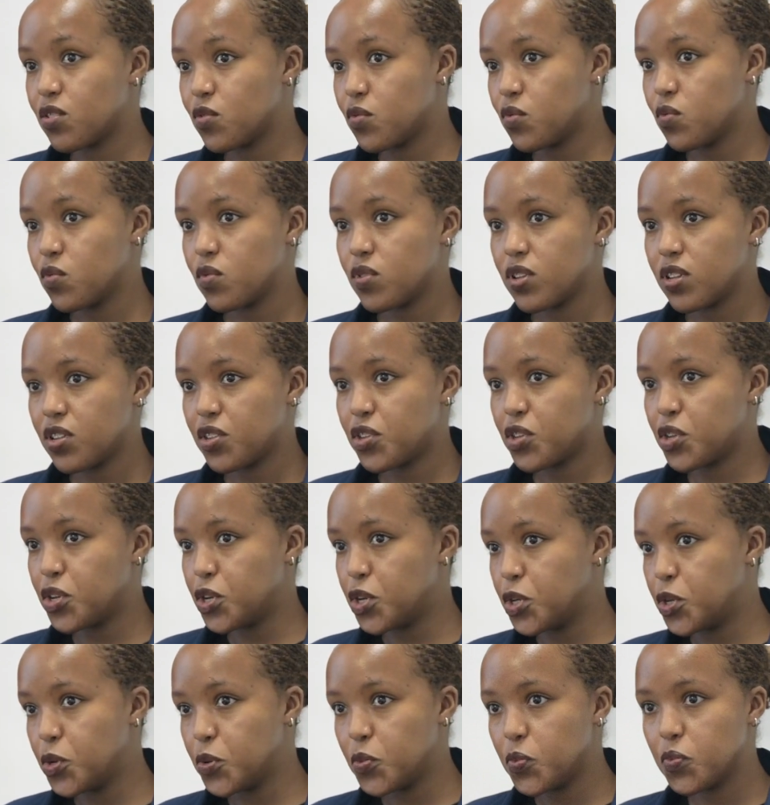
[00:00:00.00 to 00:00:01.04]
this
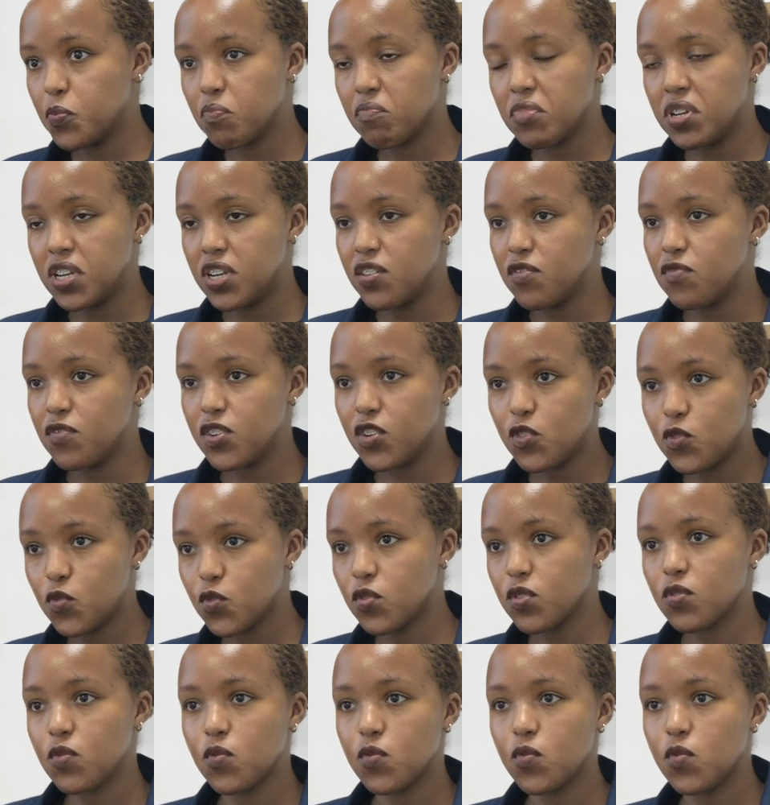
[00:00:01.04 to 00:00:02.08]
new
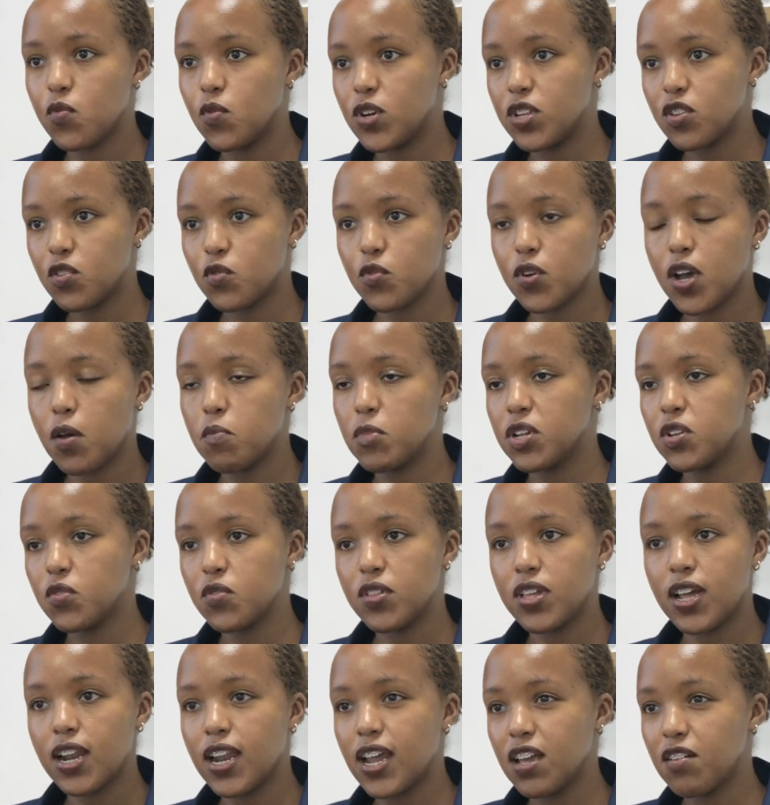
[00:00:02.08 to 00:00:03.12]
individual who wants to come into
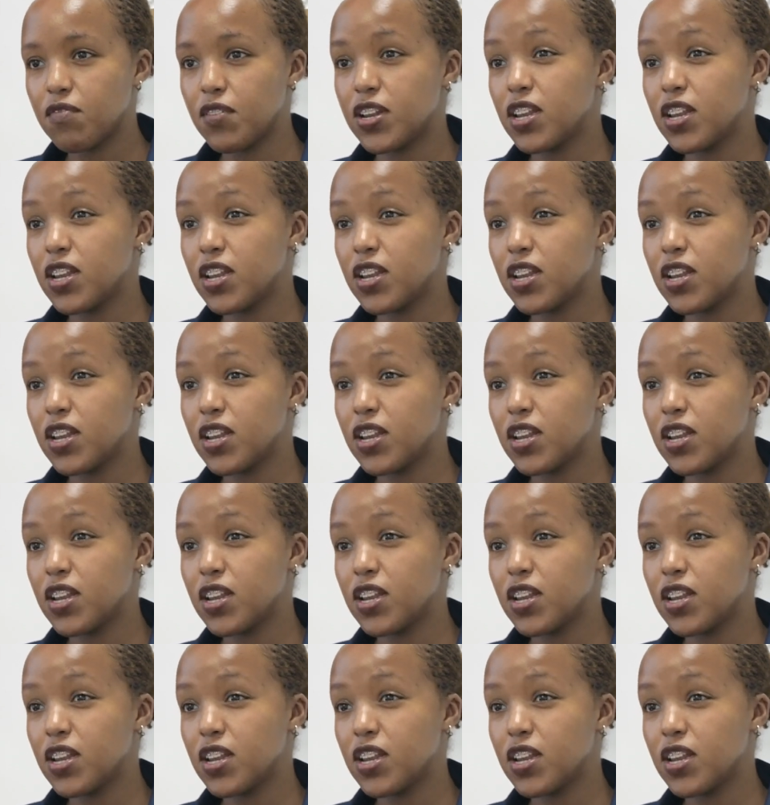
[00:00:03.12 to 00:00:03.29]
their life,